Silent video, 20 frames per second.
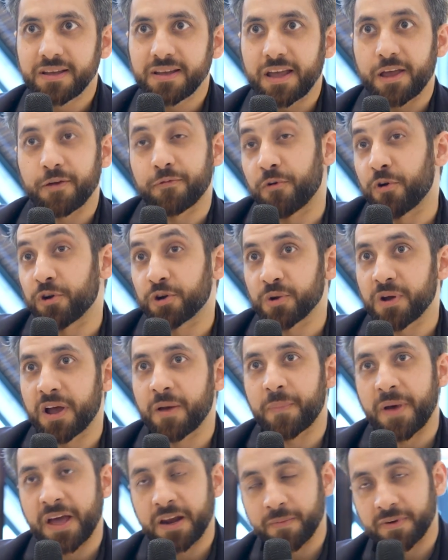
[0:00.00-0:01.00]
afford to
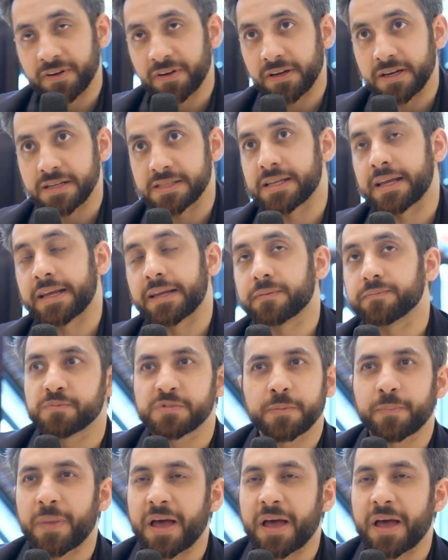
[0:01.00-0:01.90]
have parametric design? See,